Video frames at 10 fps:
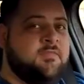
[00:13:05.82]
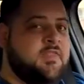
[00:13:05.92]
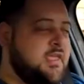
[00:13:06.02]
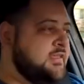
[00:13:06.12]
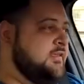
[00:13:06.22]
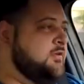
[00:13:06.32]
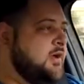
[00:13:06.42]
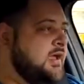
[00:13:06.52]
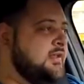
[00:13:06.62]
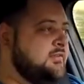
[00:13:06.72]
Thank you,
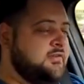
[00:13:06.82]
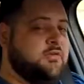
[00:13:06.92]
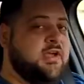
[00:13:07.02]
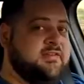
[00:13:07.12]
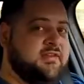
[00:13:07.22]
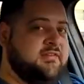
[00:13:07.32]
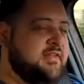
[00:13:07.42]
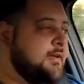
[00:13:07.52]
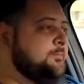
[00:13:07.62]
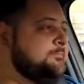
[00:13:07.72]
and see you guys next
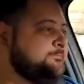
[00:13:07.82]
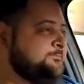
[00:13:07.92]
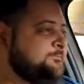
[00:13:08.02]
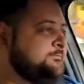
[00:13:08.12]
time.